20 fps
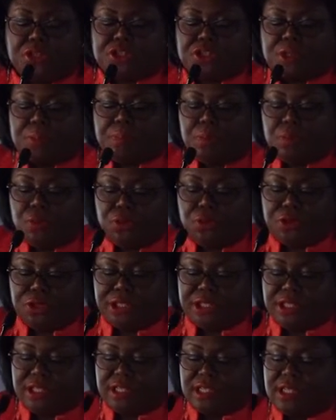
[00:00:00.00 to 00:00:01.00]

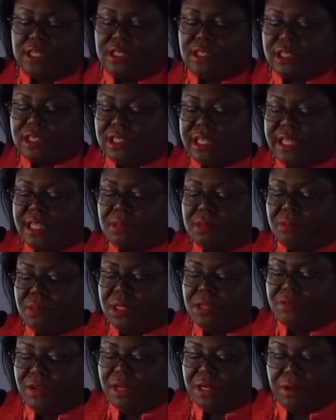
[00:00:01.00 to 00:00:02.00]
support sustainable
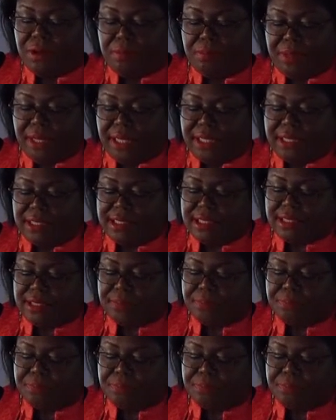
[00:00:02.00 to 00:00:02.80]
development.